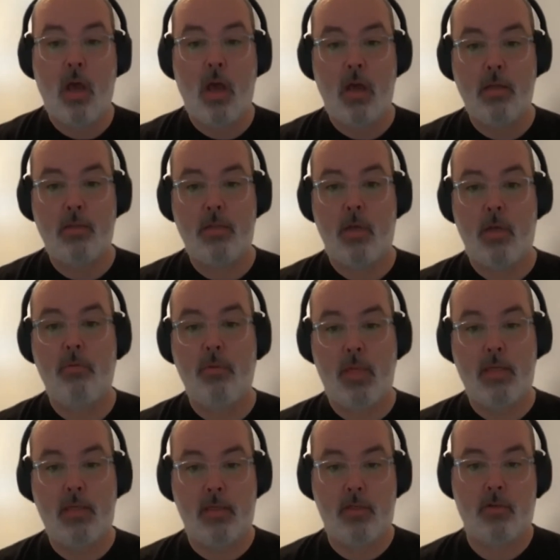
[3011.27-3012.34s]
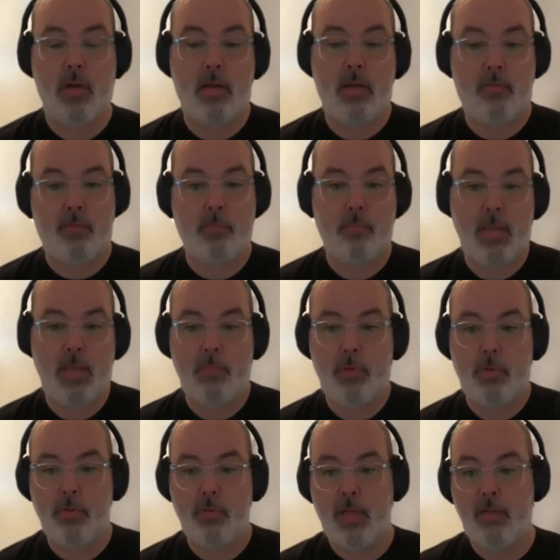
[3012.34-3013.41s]
I don't then detract from
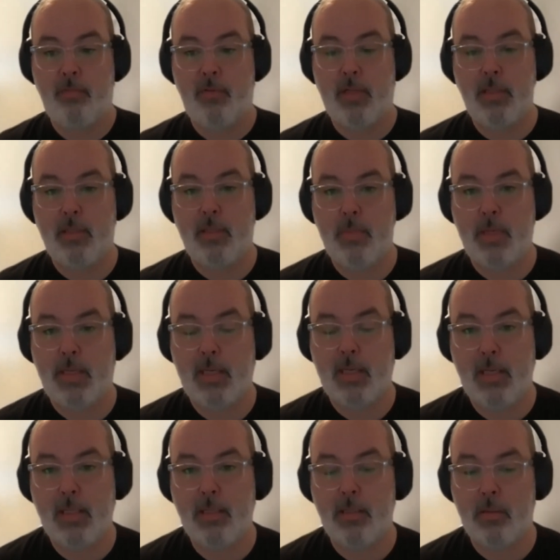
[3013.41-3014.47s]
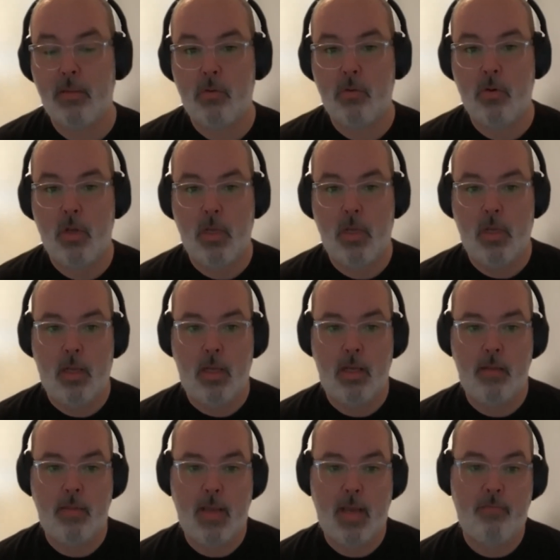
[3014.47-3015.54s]
people who live in the Middle East or
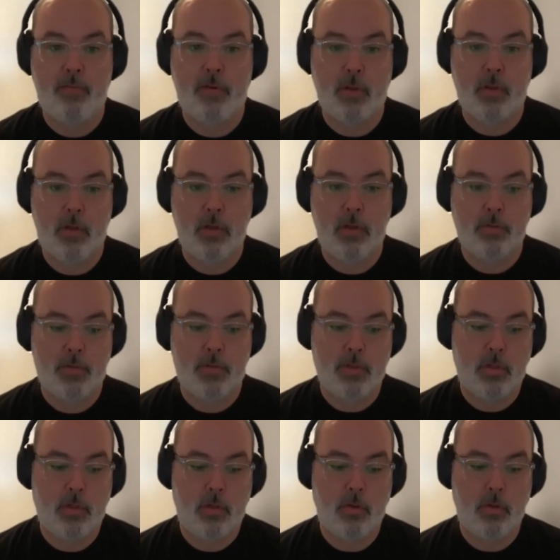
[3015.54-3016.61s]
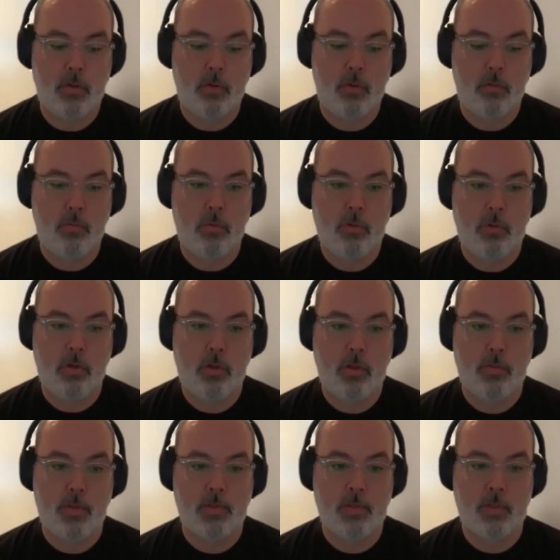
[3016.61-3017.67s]
the African continent who will look
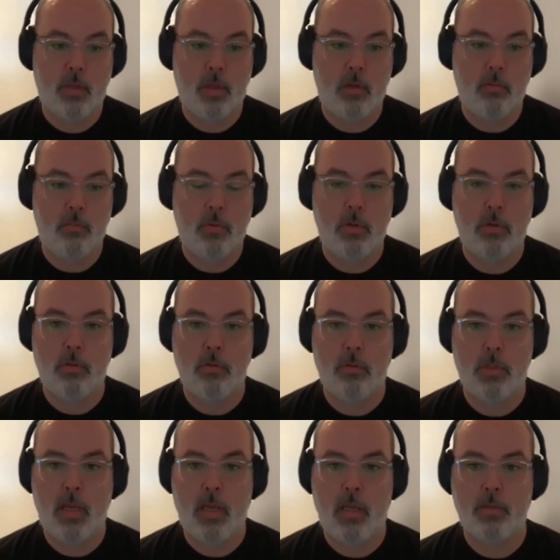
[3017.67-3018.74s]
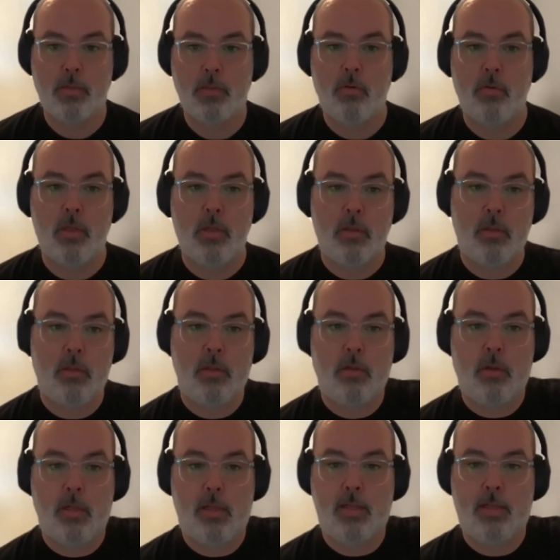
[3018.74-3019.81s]
at this and go, well, yeah, sorry,
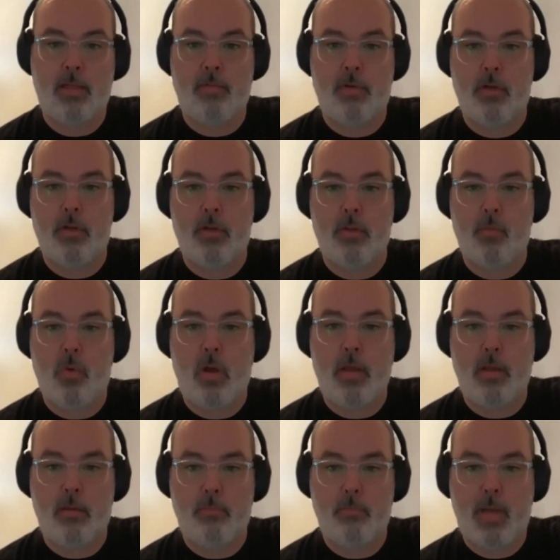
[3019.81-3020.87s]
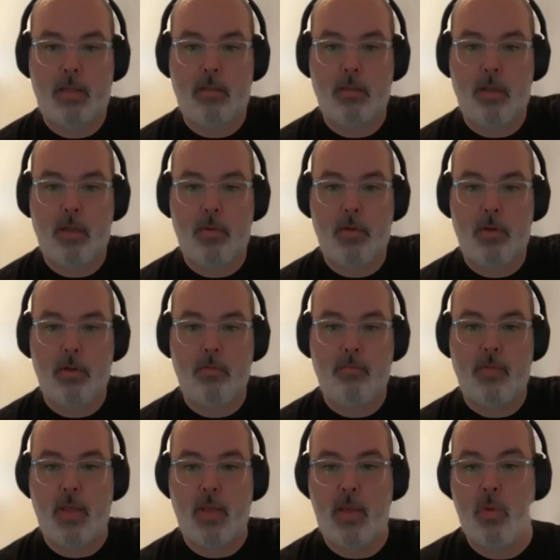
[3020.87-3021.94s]
look, let's have a look at the white battle going on
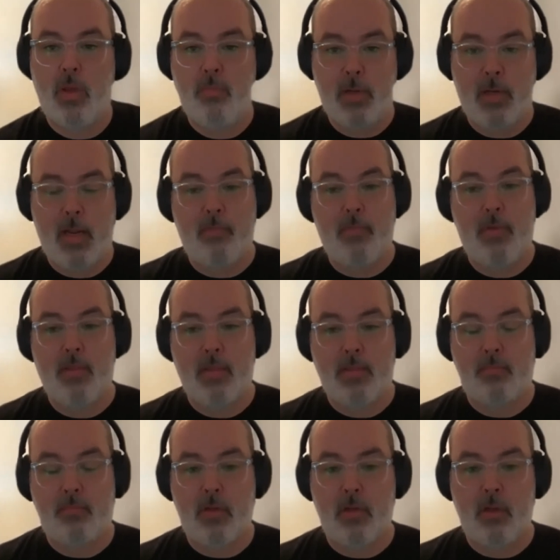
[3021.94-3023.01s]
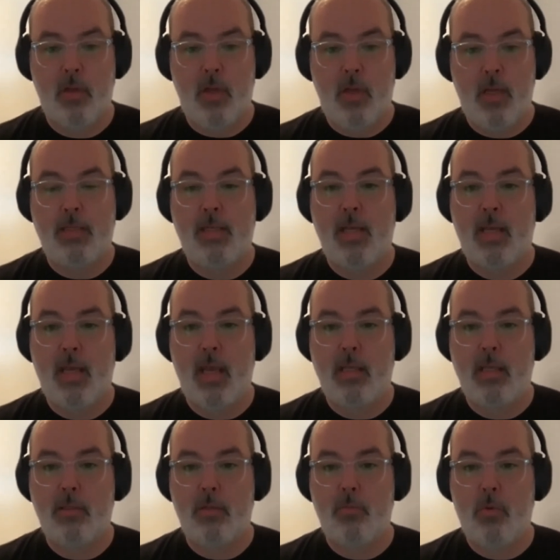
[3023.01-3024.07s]
over there. We've been having this for
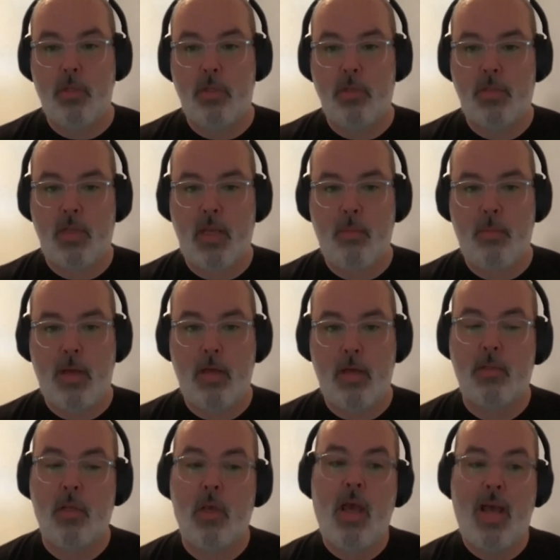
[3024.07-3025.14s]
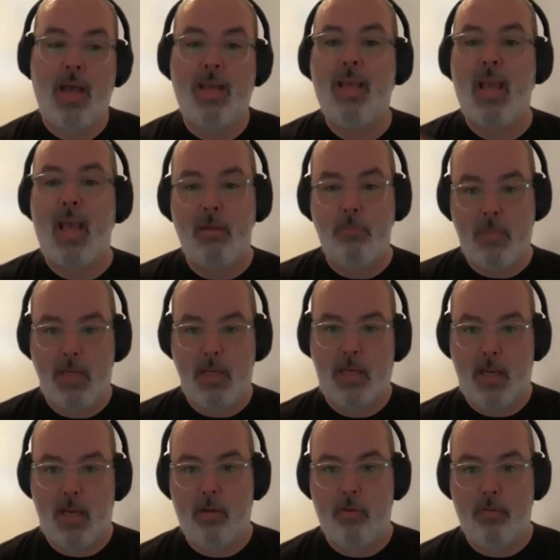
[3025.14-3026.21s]
decades. So what are you saying about us? Again,
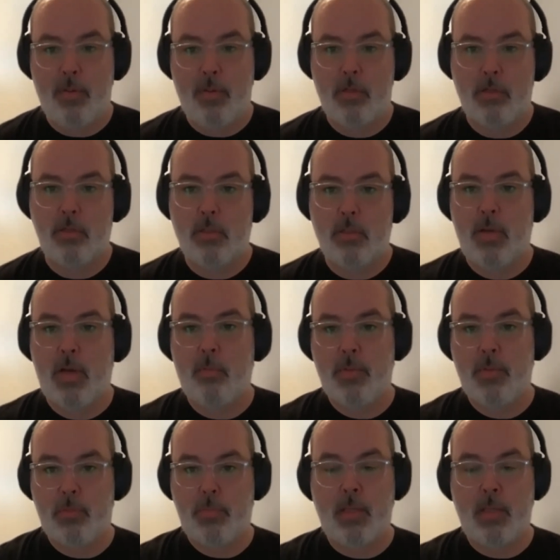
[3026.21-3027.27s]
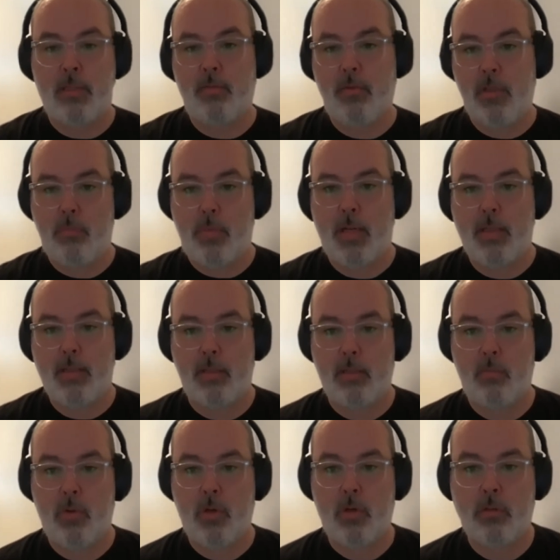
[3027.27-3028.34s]
mental health issues about perspective and your place in
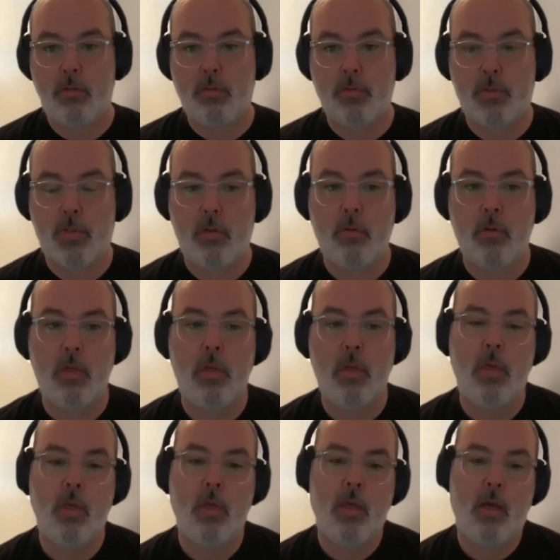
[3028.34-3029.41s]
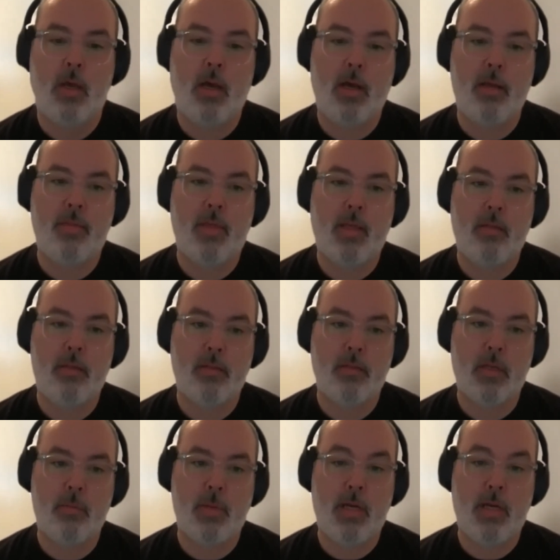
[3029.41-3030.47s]
the world. And so I think there's
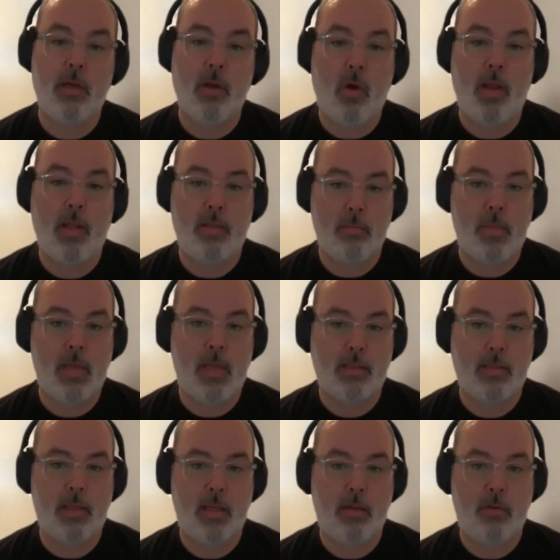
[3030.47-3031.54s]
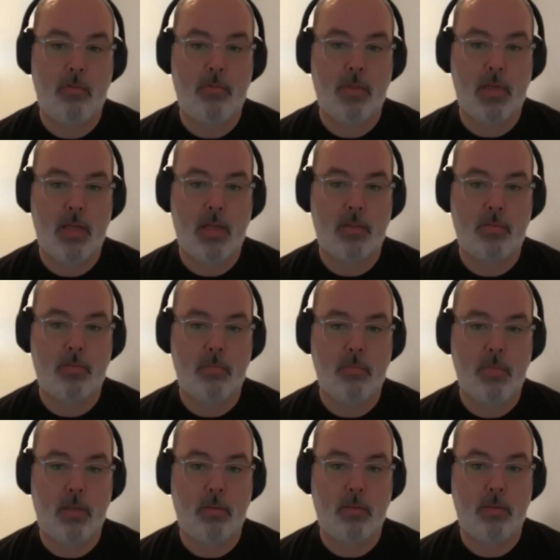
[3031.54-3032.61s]
going to be a lot in the mix here over the next few
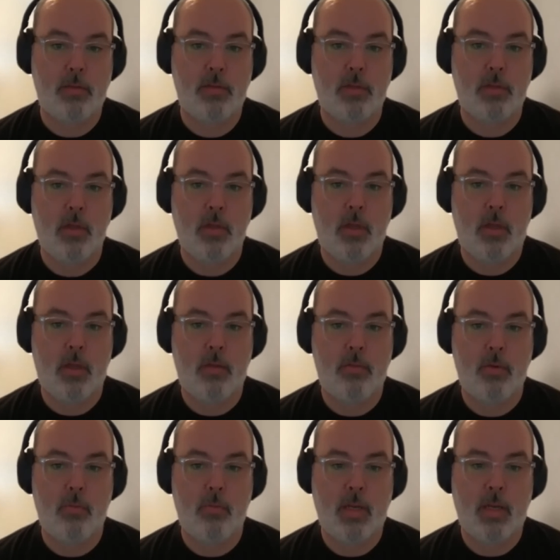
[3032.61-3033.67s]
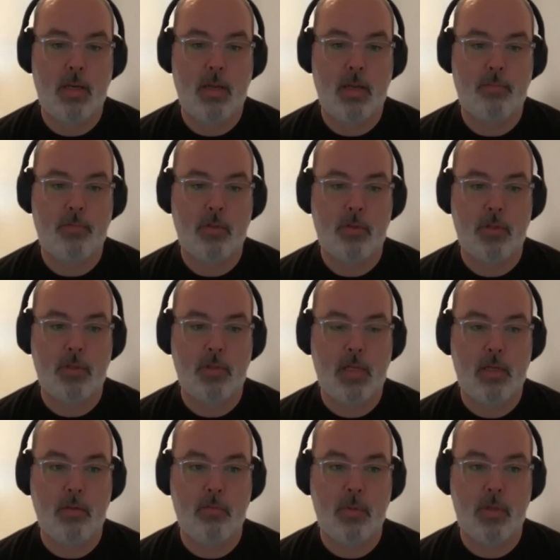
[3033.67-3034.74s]
months that we're going to have to
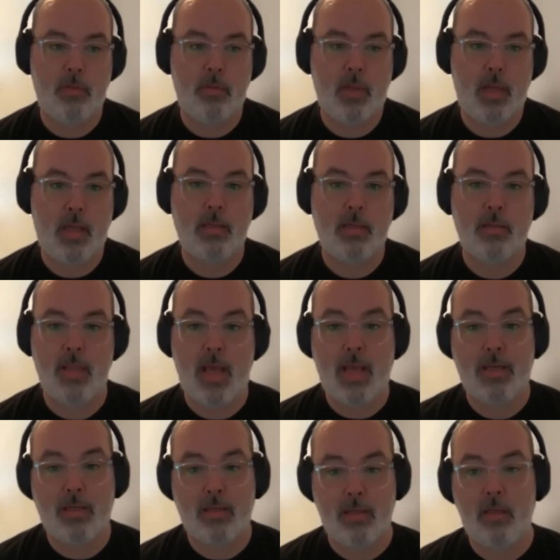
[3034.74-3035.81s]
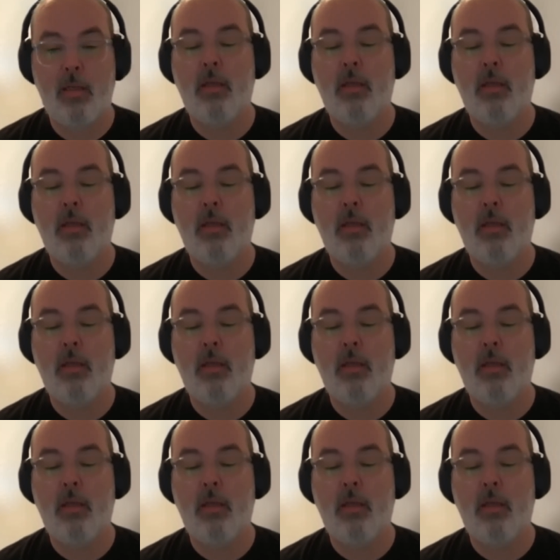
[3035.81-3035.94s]
contend with. And then